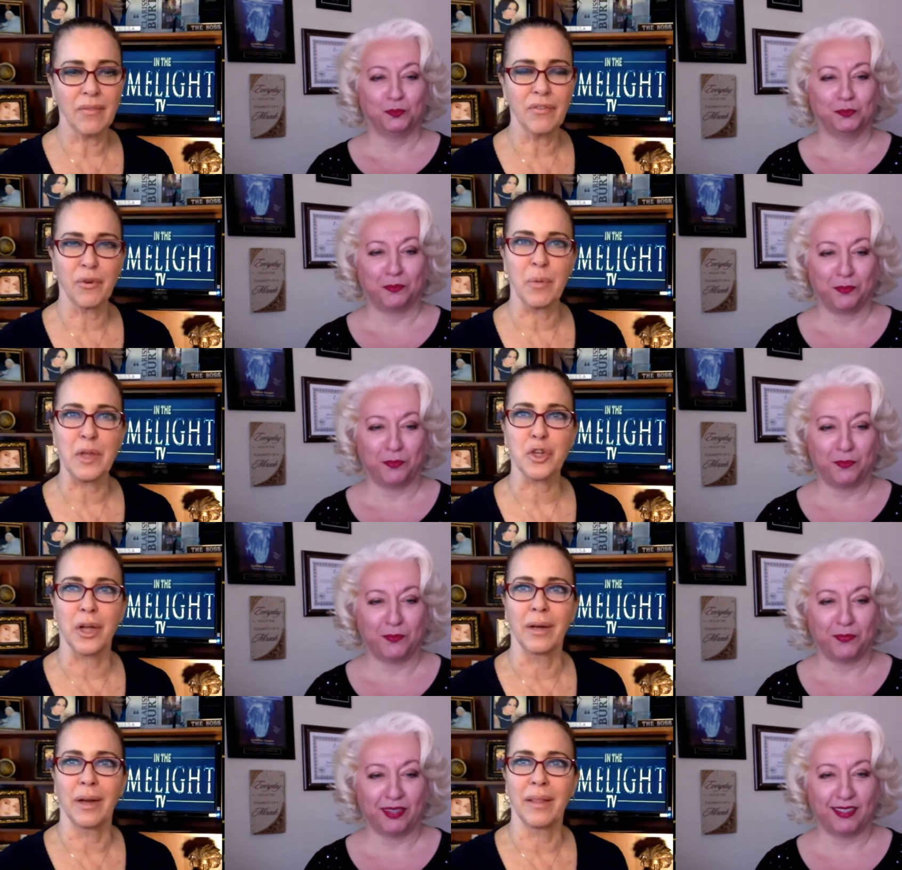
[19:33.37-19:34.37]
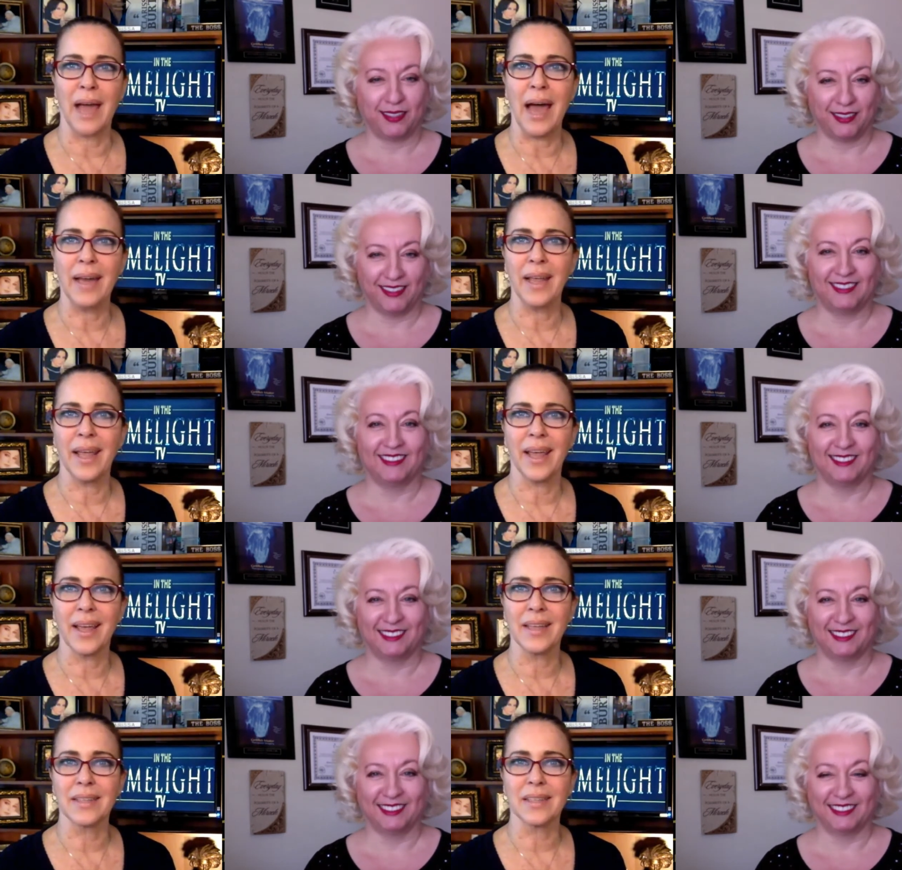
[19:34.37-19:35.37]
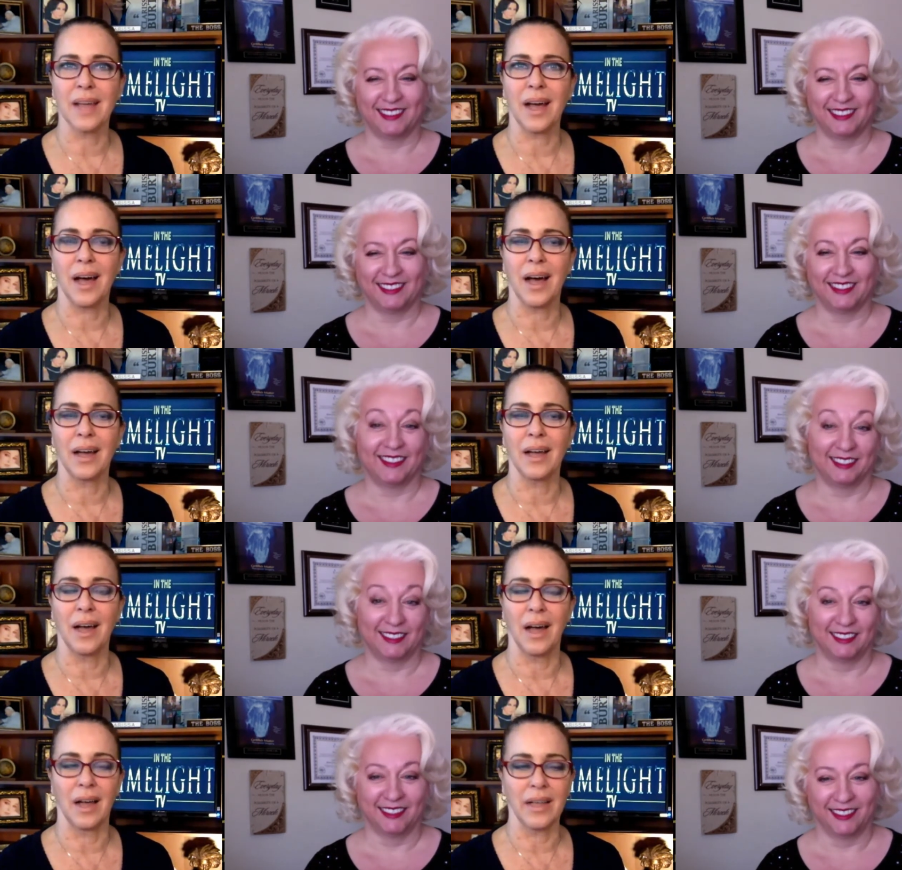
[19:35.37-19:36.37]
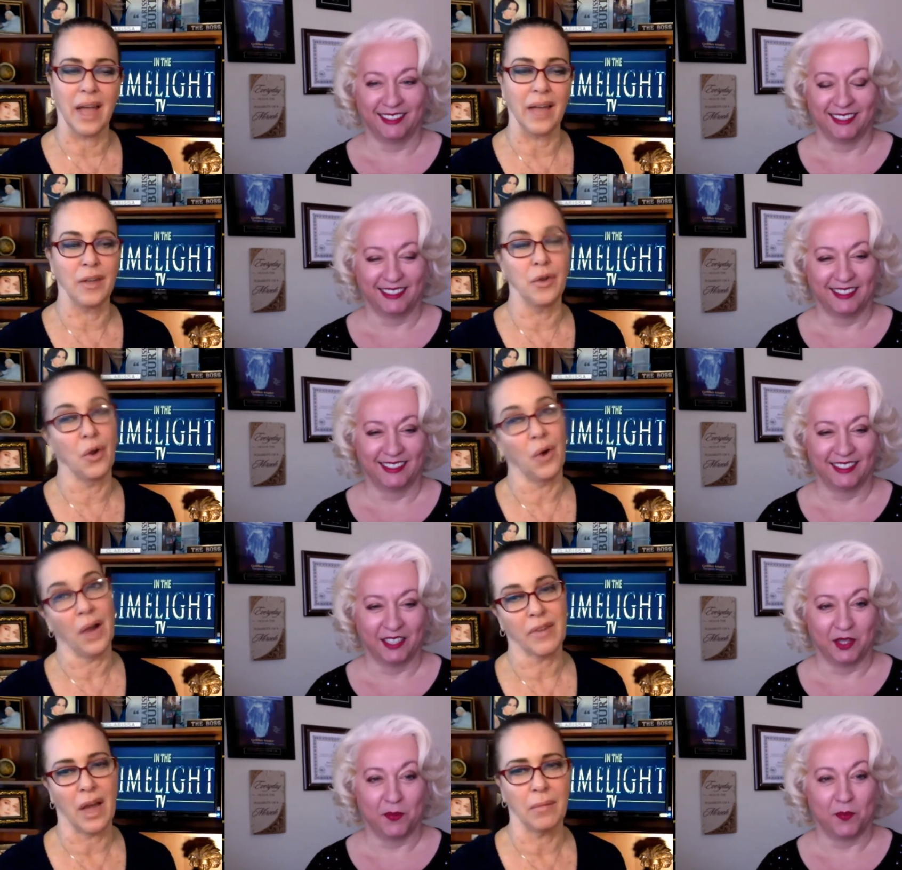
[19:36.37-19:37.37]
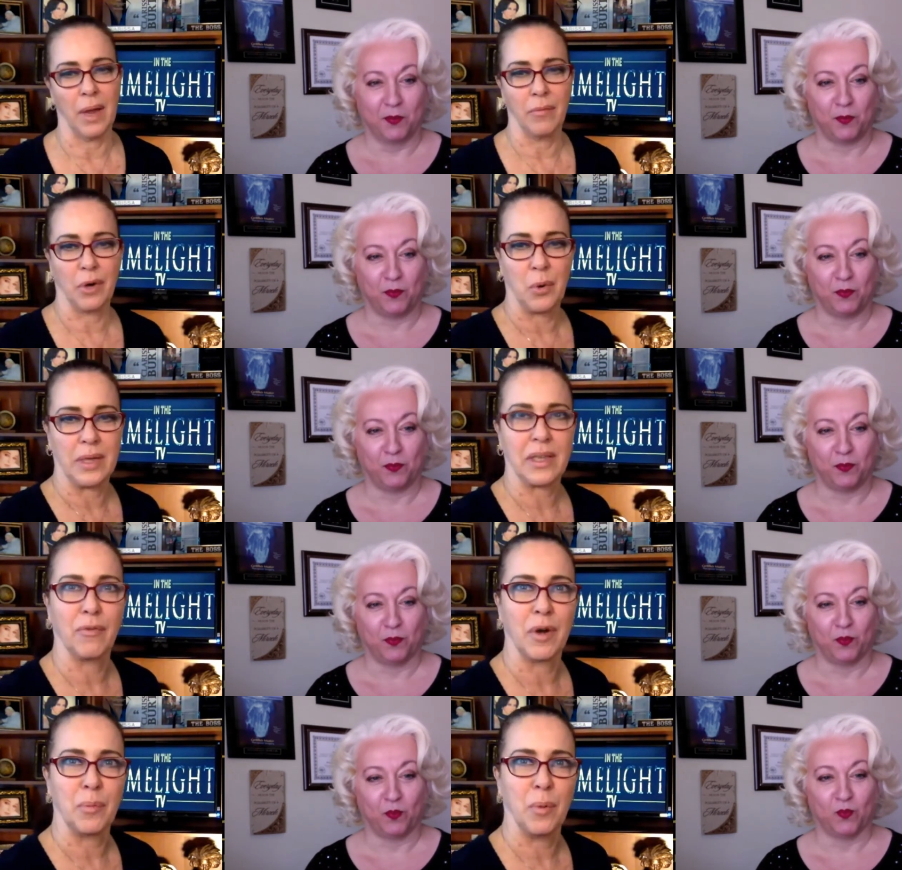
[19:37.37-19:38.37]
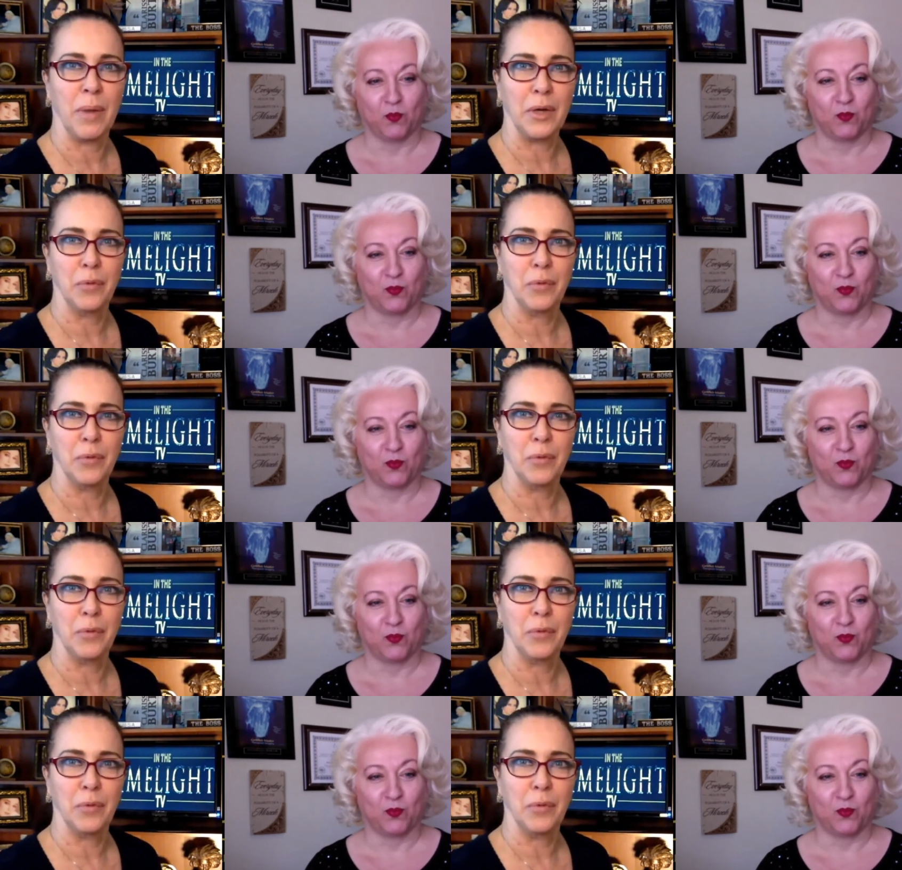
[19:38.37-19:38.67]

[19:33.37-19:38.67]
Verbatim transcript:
Speaker 1: information. That is, uh, uh, yeah, and you know, I've got my request. I've already put my new